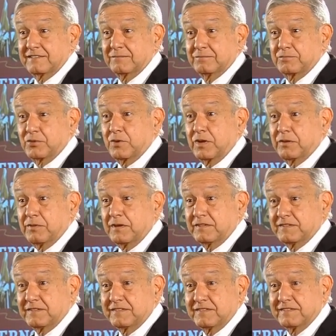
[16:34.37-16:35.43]
that
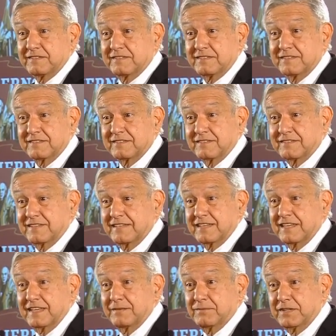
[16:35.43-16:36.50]
without any
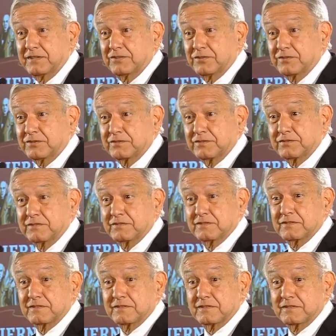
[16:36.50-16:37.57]
evidence, without
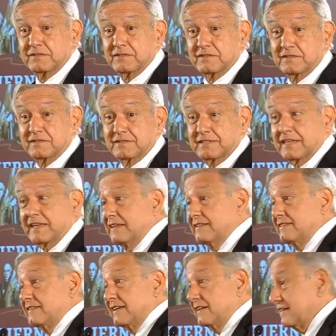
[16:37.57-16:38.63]
elements,
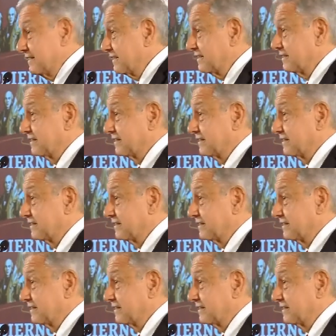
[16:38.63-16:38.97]
data.